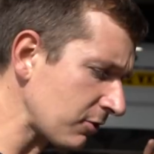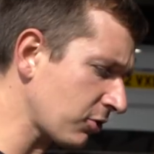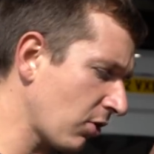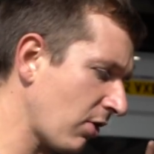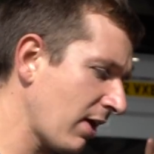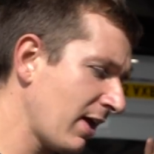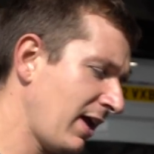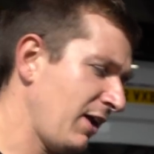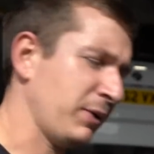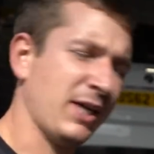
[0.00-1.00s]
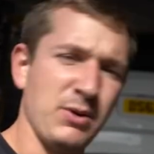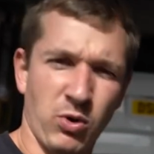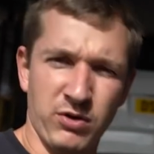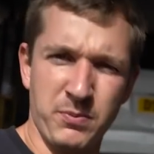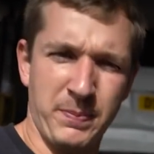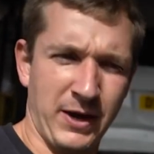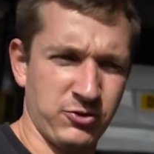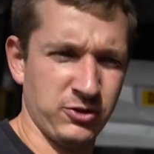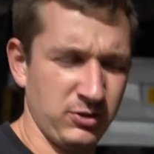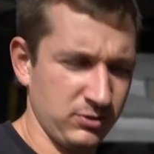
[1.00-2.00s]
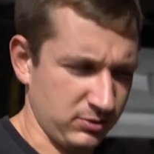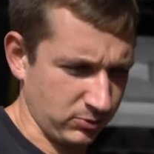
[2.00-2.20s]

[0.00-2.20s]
so if we keep one of them petrol,